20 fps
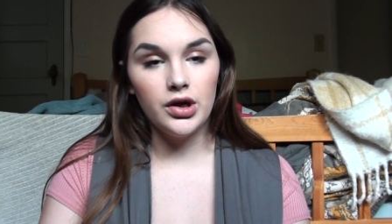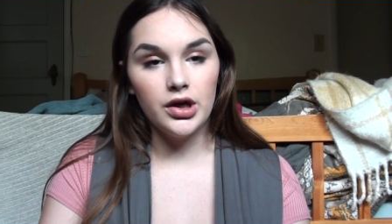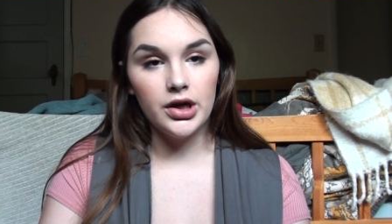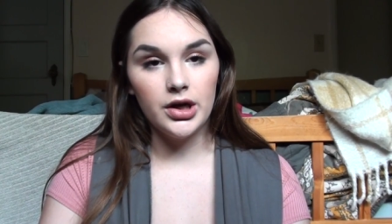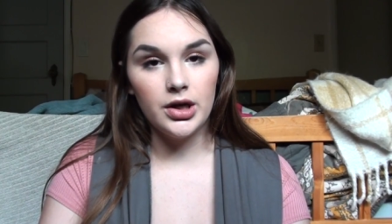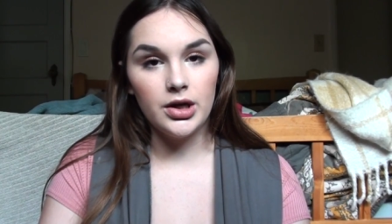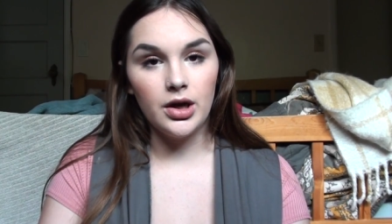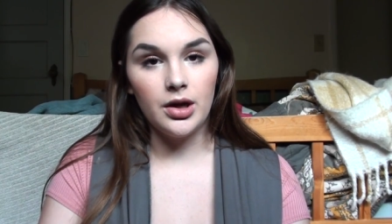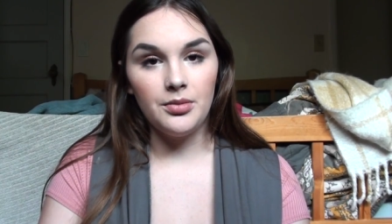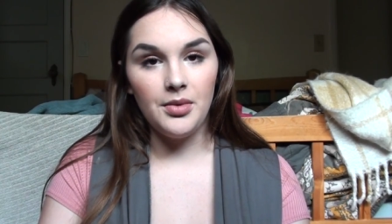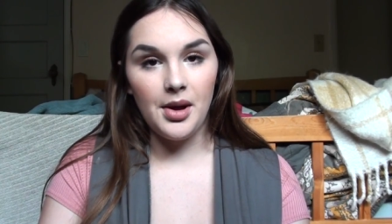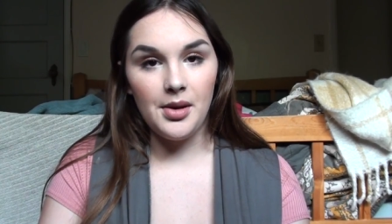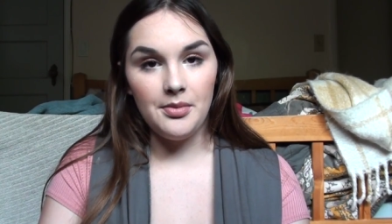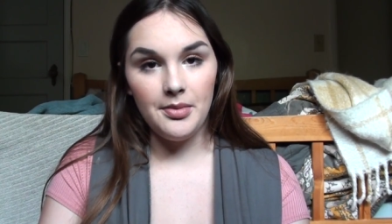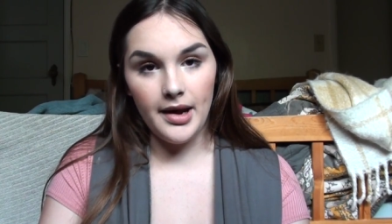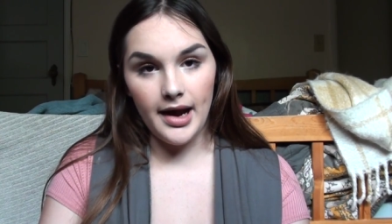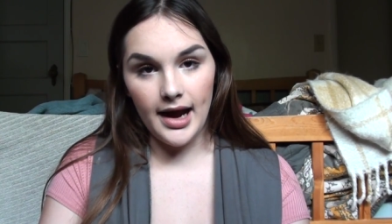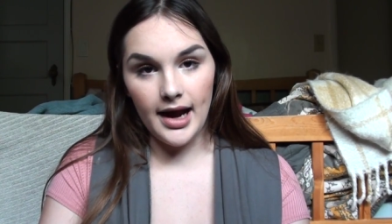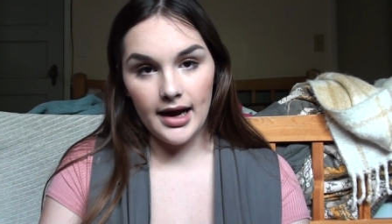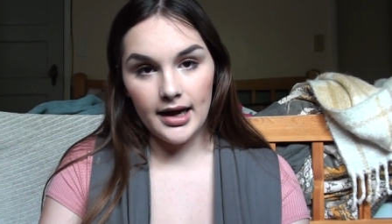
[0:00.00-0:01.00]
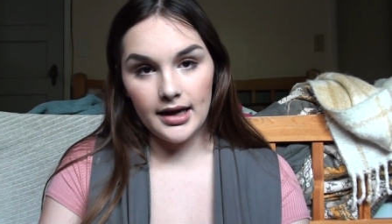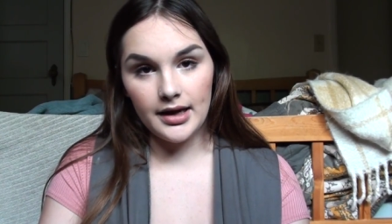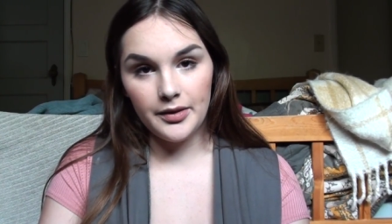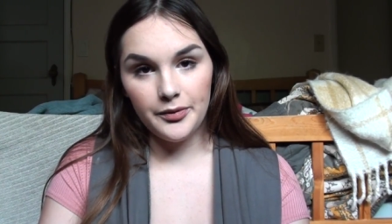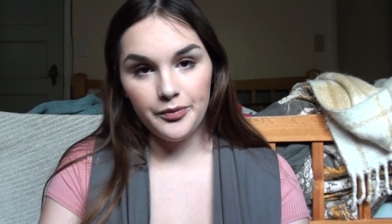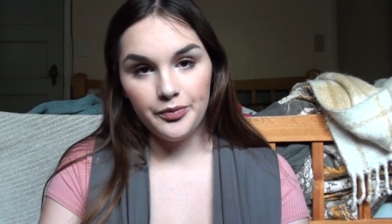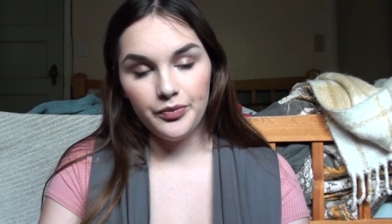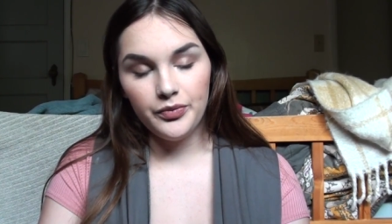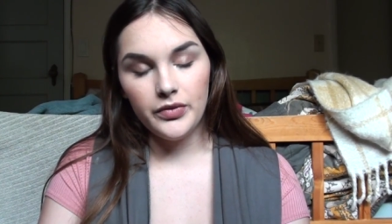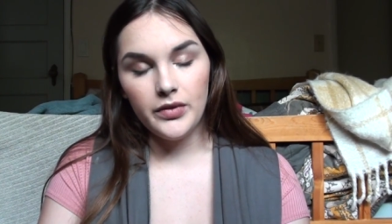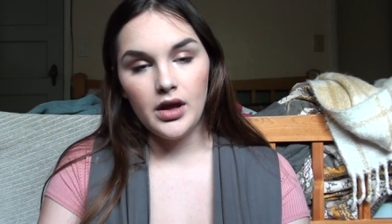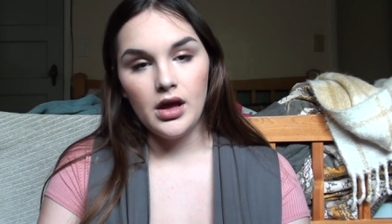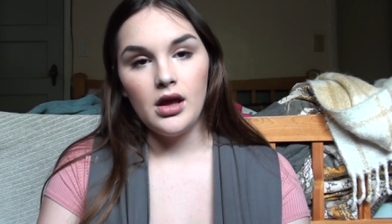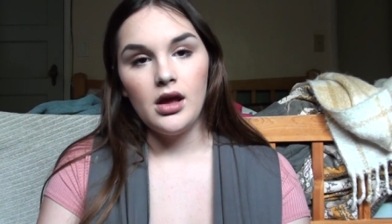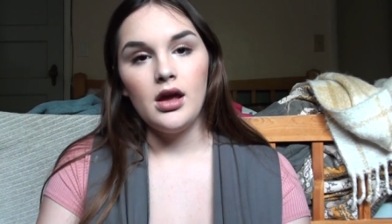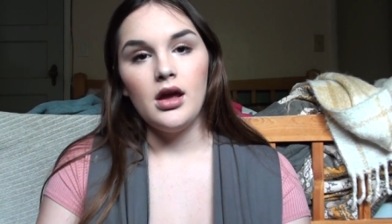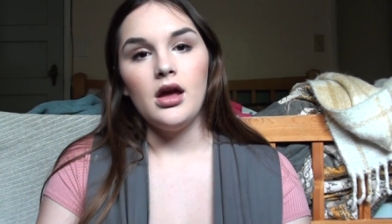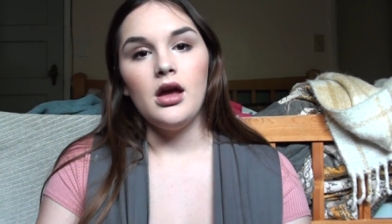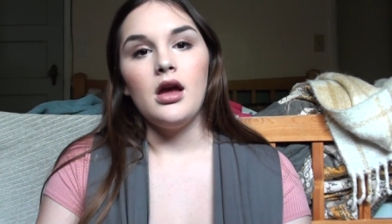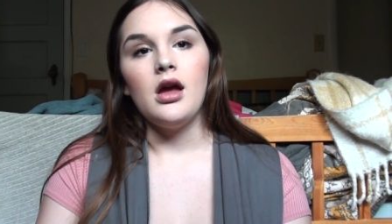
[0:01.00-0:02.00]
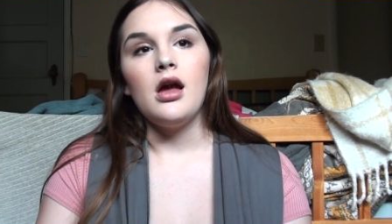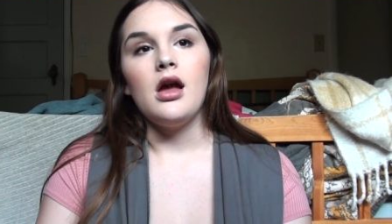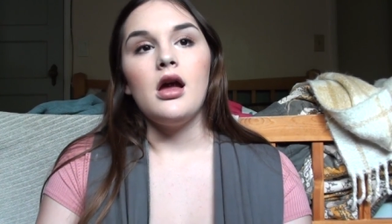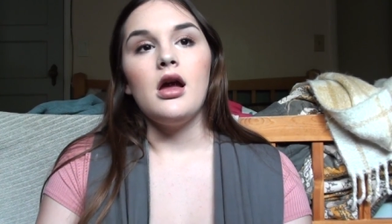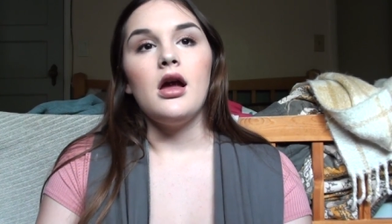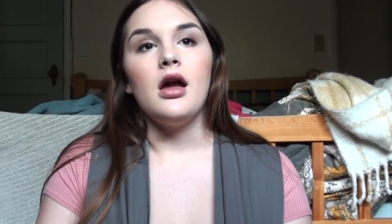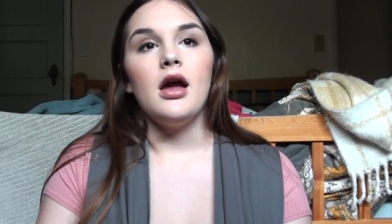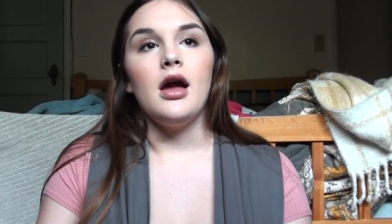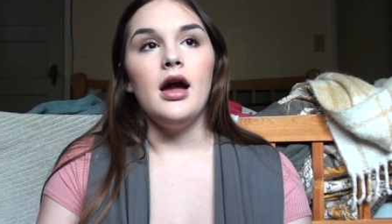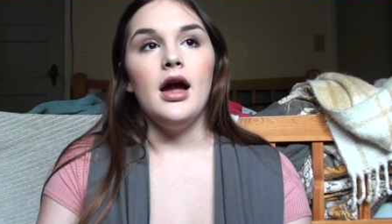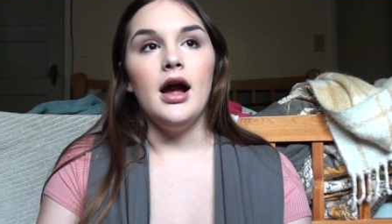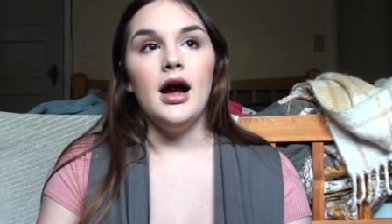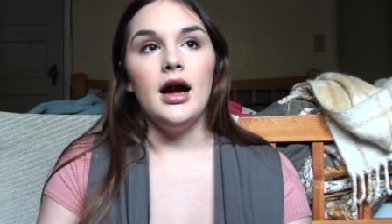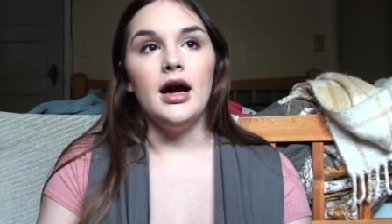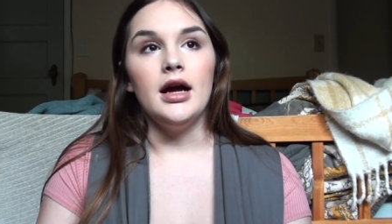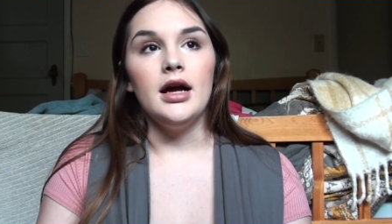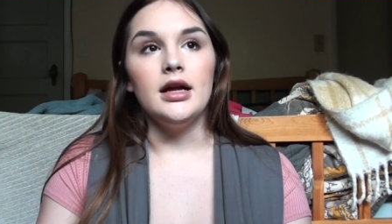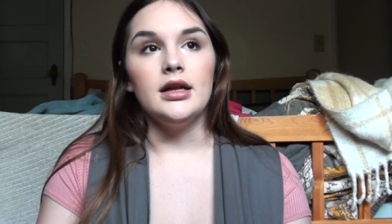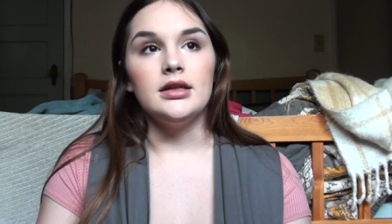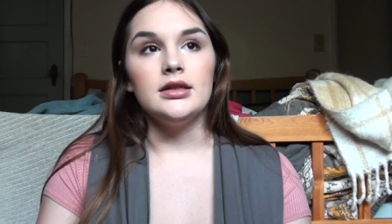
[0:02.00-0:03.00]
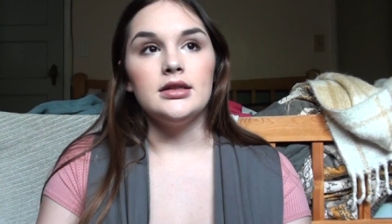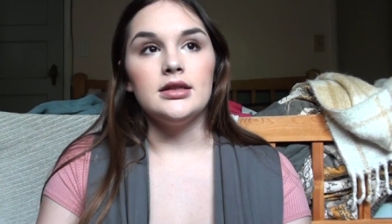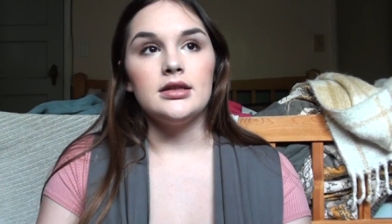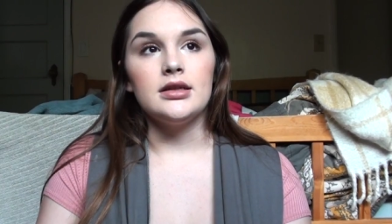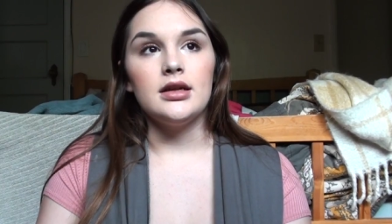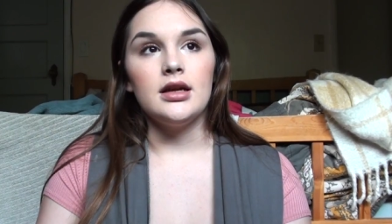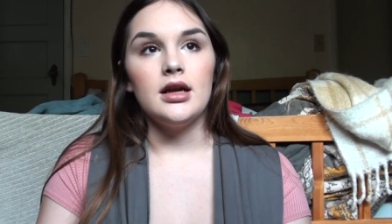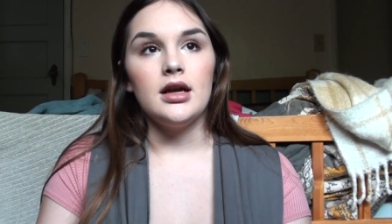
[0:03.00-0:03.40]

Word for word: good on my back. And